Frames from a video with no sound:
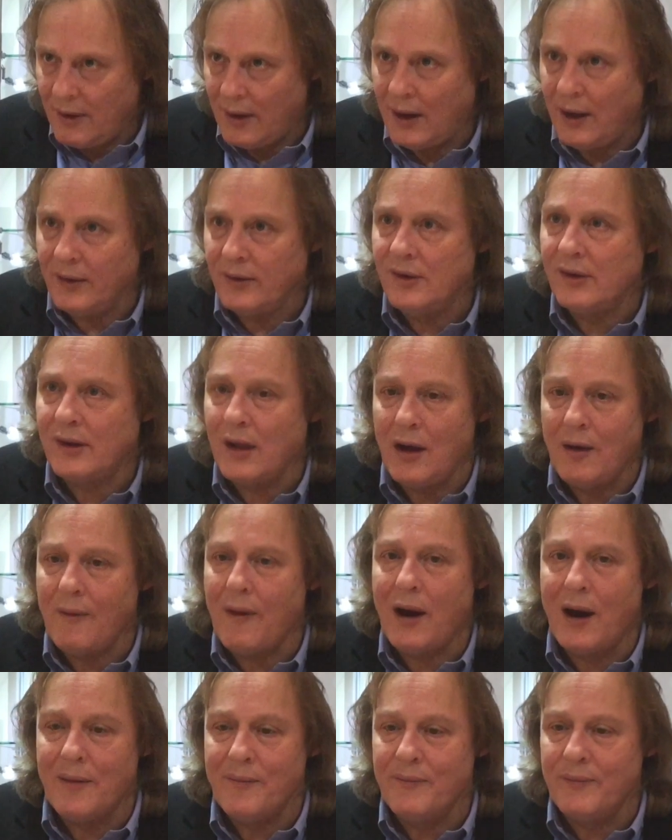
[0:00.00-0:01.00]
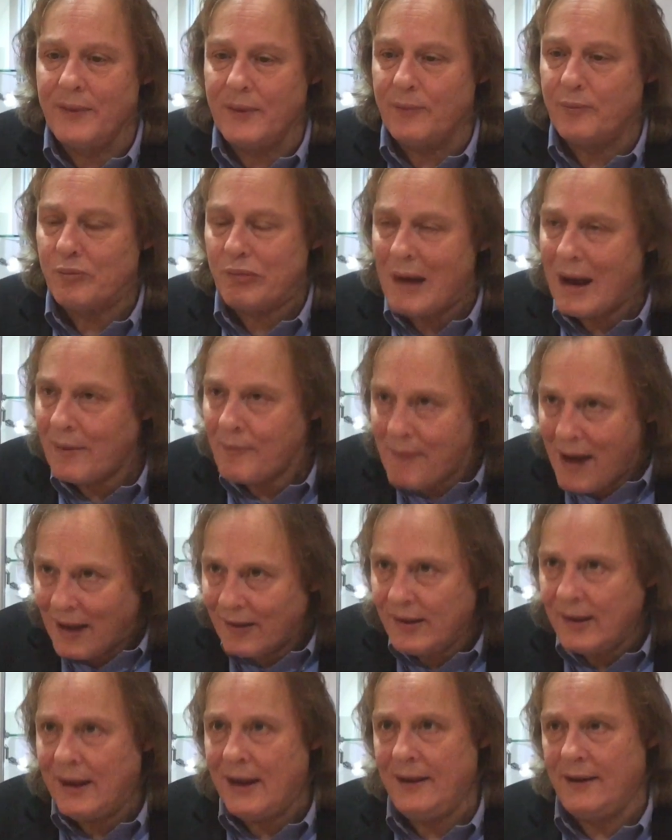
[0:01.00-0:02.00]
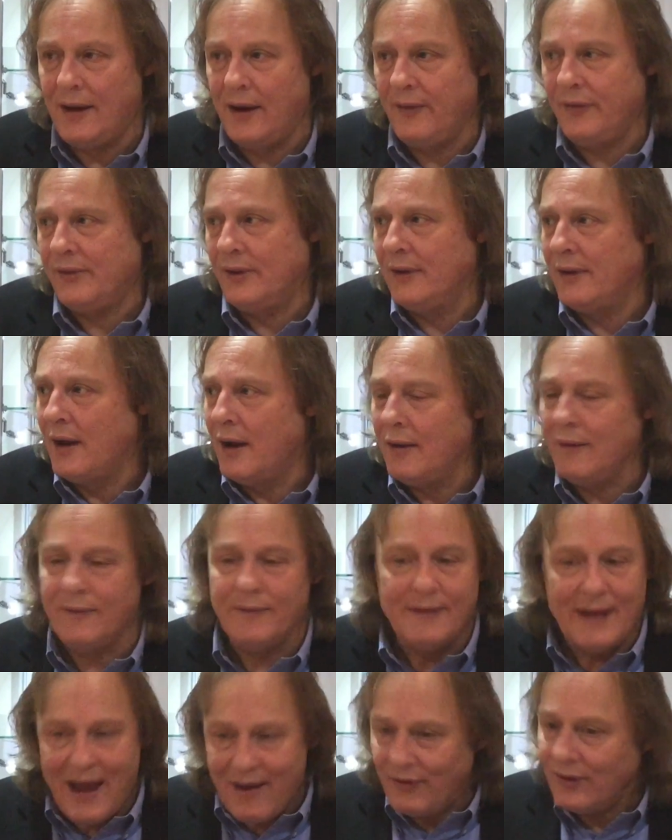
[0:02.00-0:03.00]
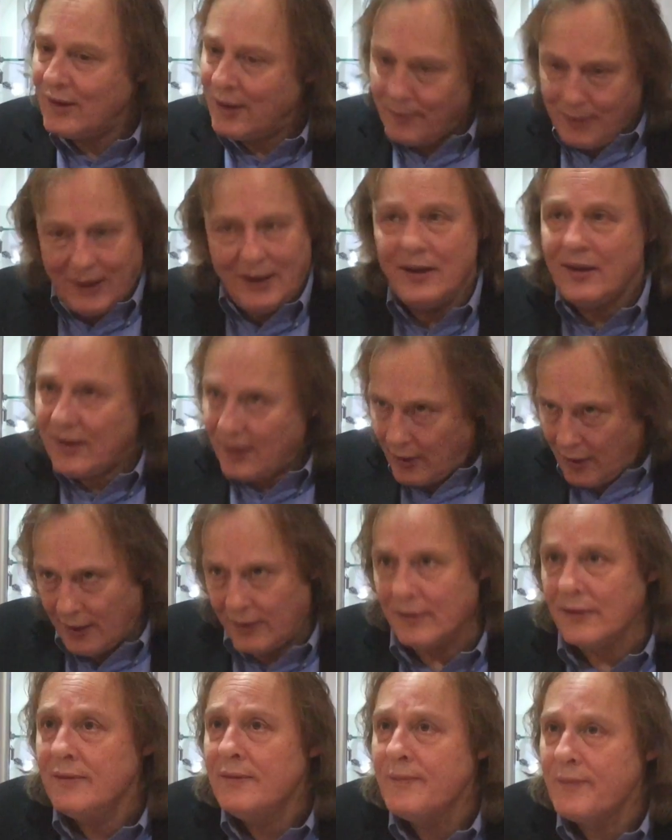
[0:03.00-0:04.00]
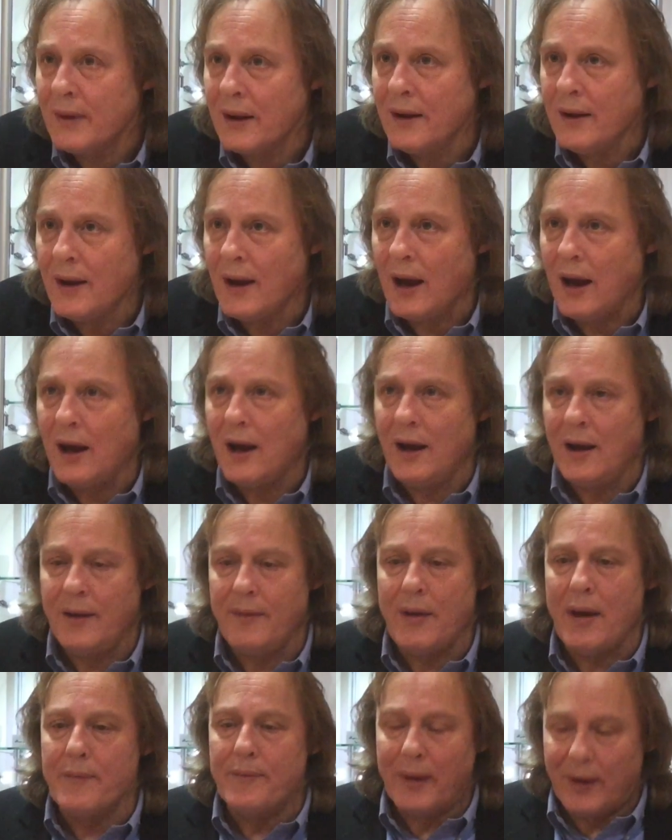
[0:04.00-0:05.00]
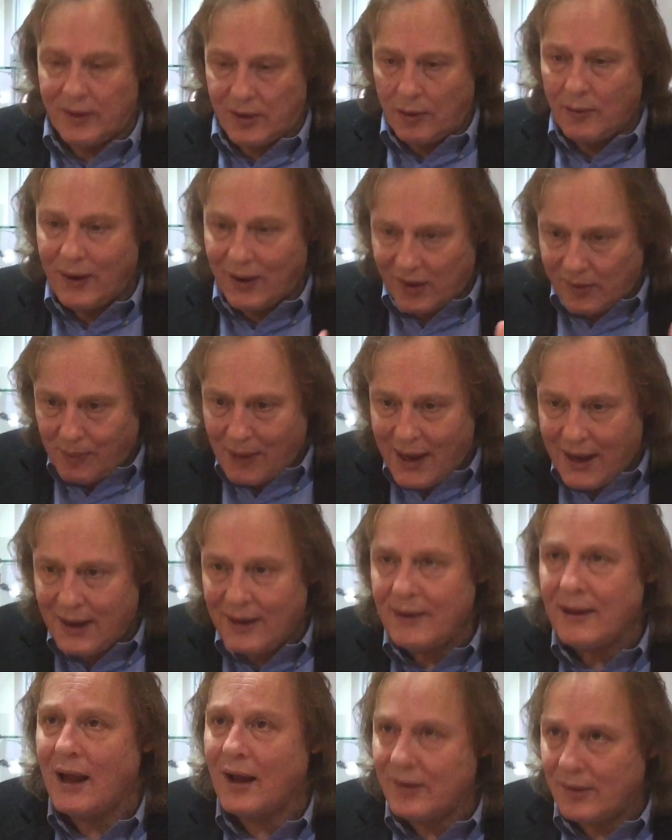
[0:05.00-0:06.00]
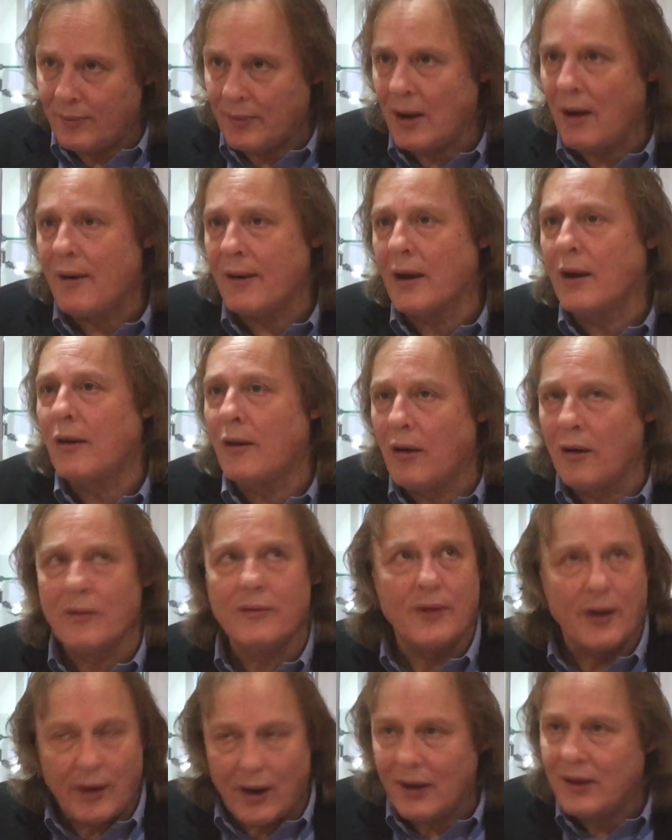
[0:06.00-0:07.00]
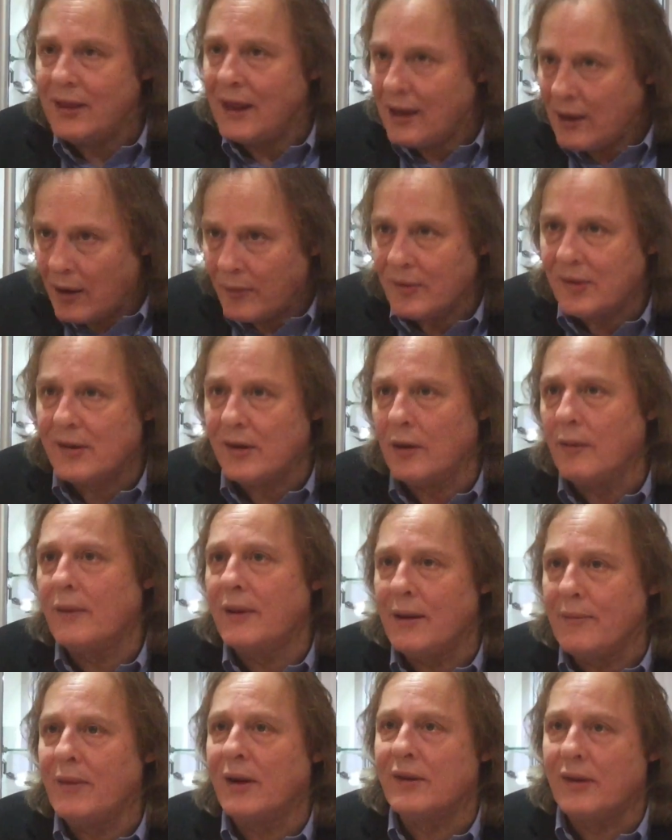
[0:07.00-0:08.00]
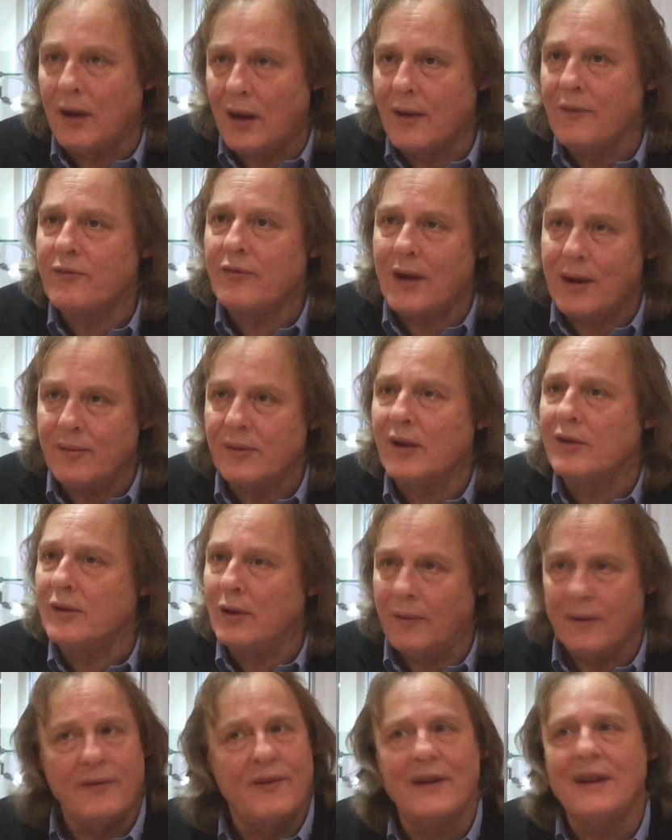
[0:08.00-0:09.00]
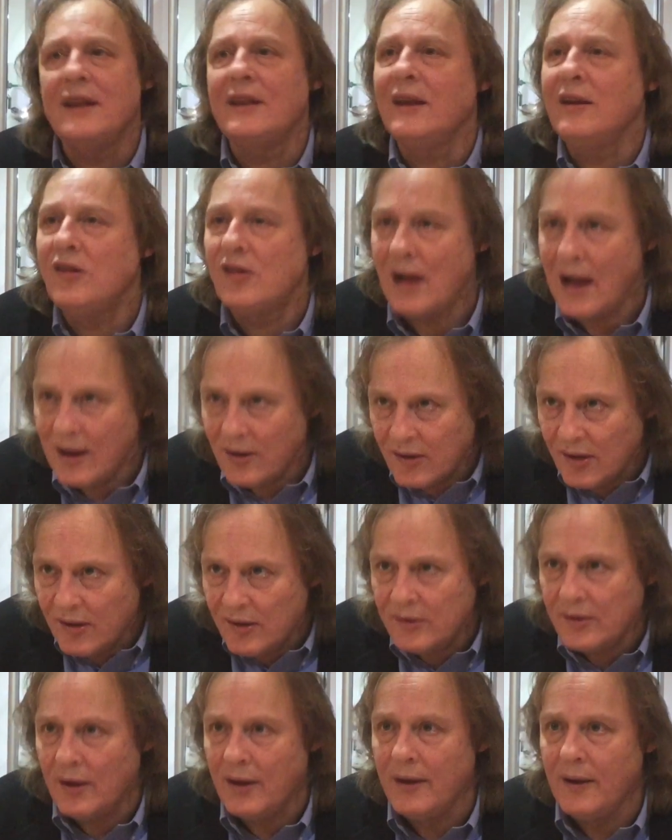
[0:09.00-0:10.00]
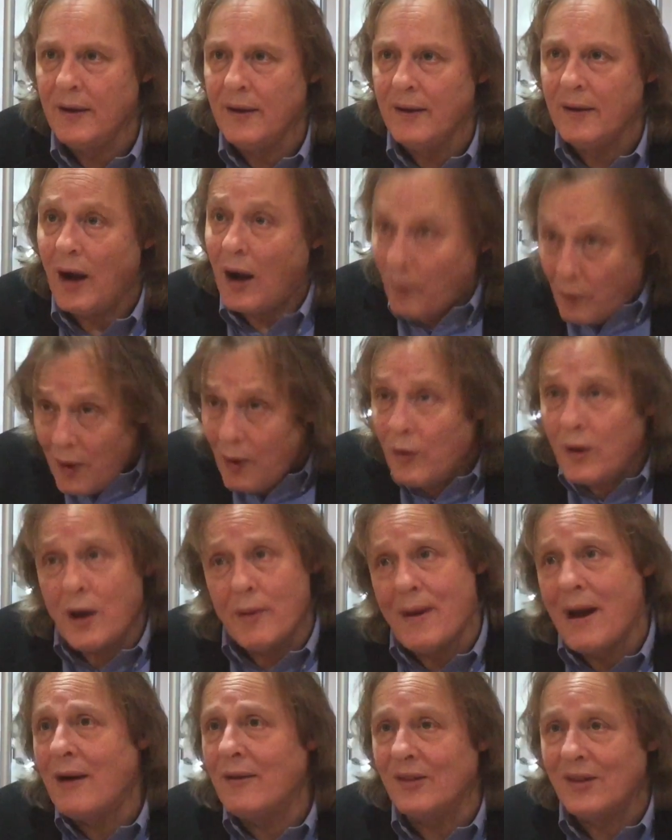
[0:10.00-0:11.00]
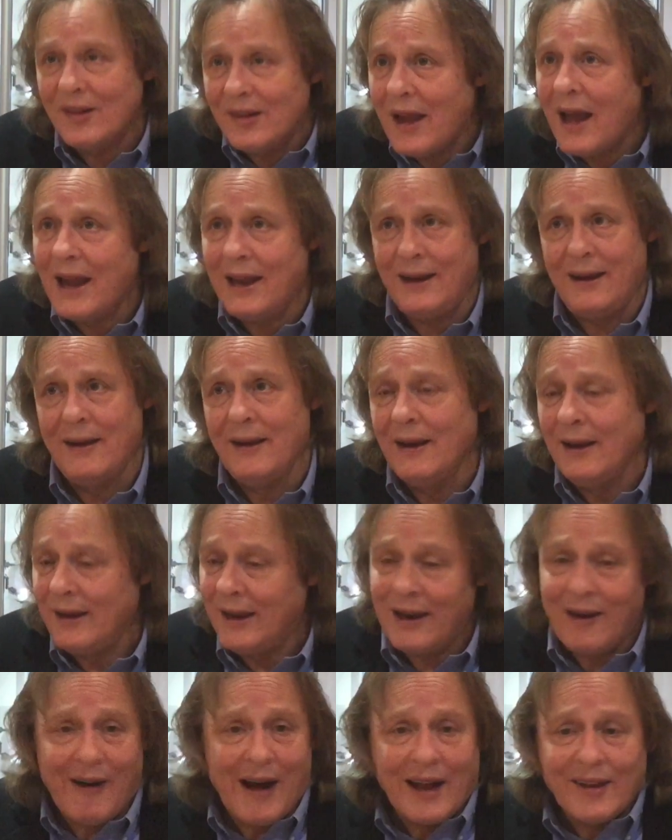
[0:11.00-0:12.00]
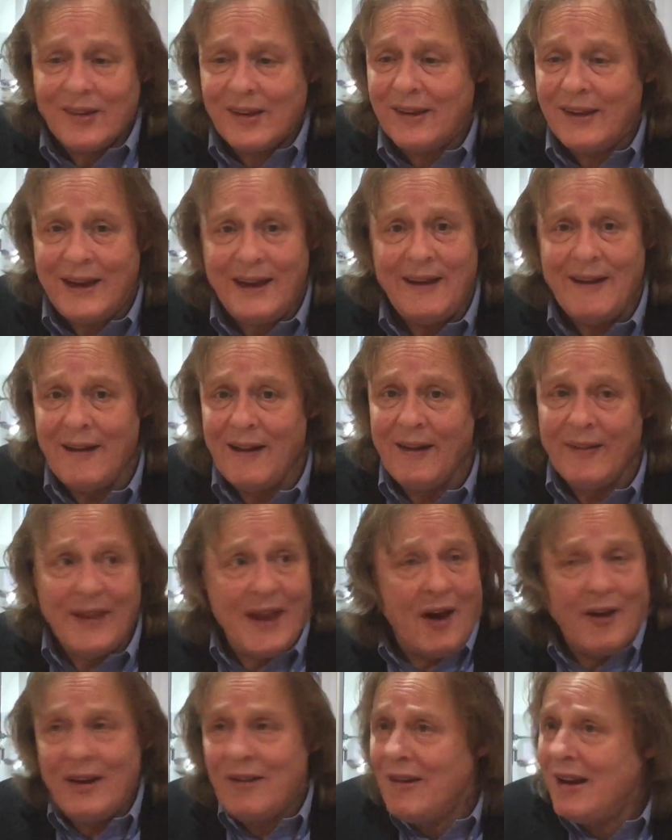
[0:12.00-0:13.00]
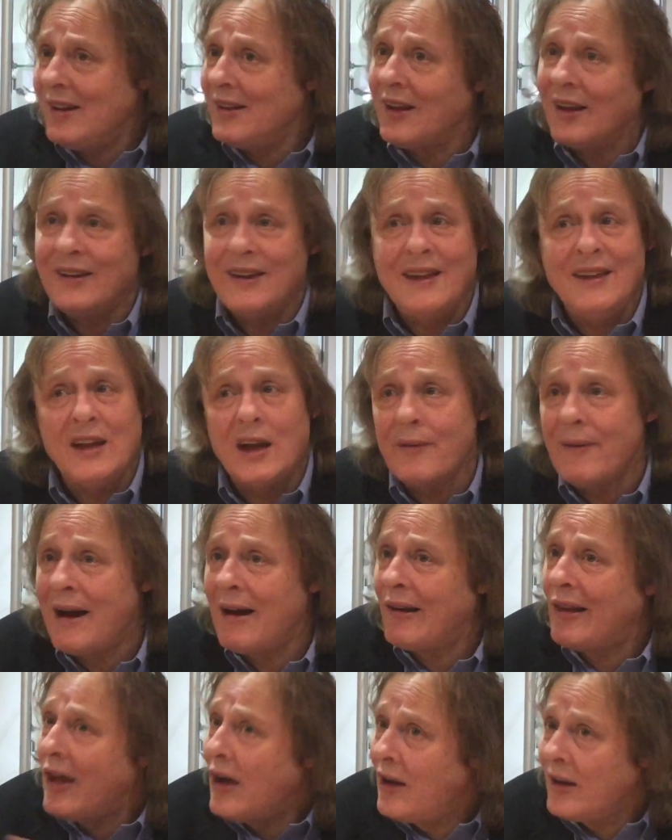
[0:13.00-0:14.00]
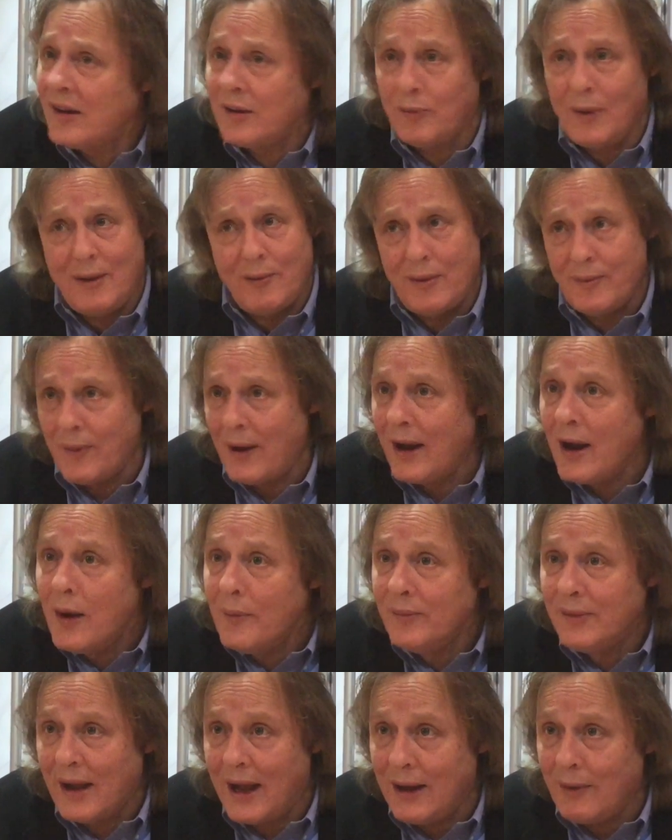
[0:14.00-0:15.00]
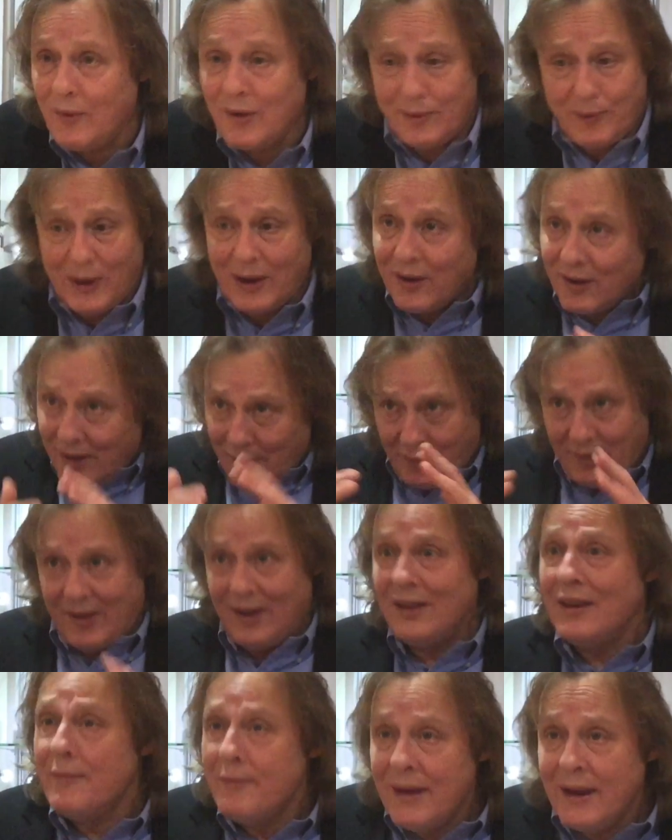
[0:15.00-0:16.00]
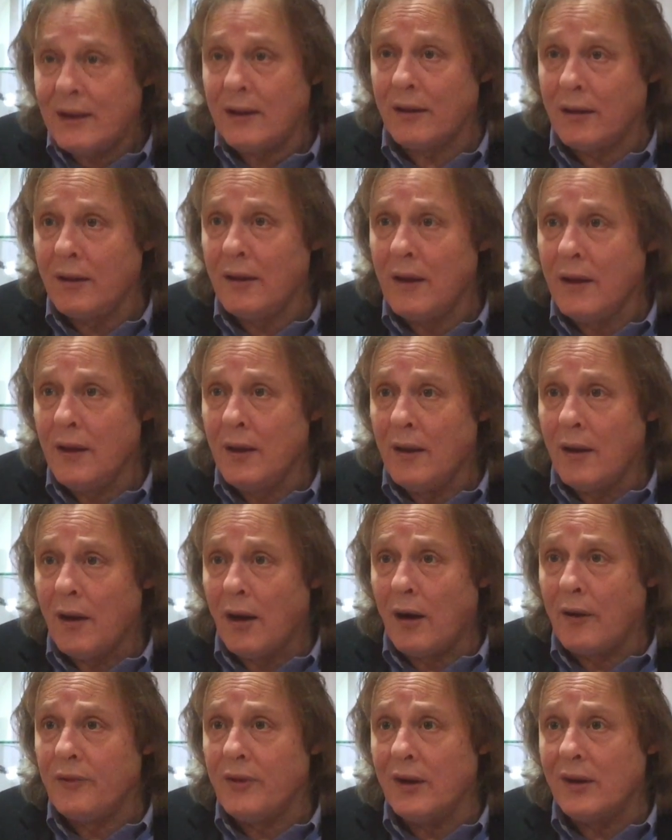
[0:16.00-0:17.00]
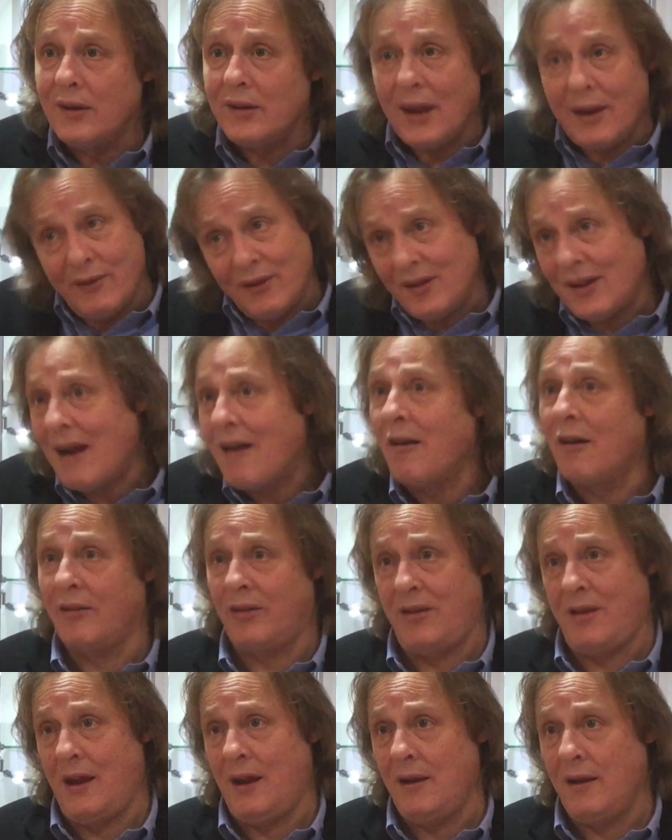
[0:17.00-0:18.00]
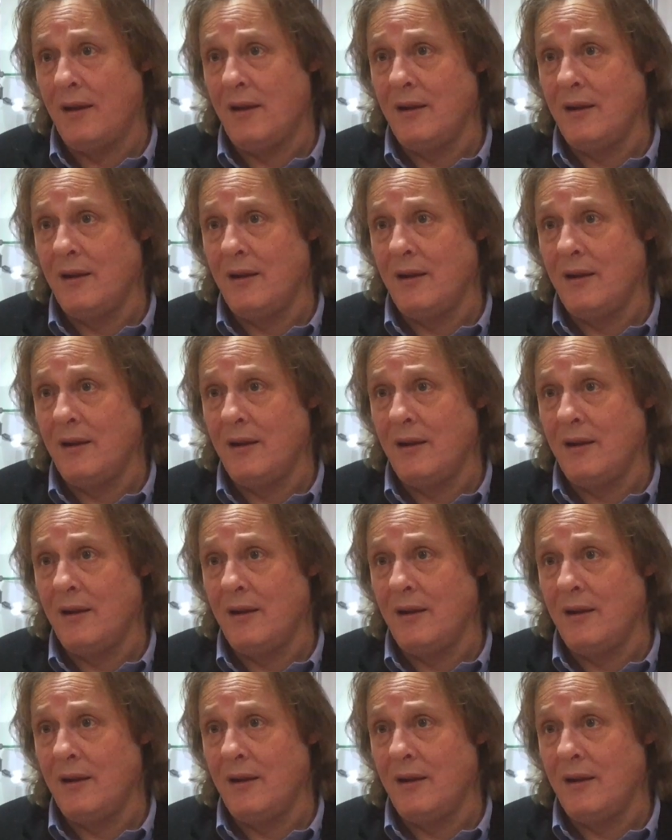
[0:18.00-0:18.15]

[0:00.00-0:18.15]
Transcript: And so I'm pragmatic enough to know never to be certain, um, but to explain as I'm going along that I think I'm still within my timeframes. I do. If anything changes, I will come out and say, you know, Anthony, the only reason I didn't come out last week with my update was because it was in the middle of the Steven Gerrard thing.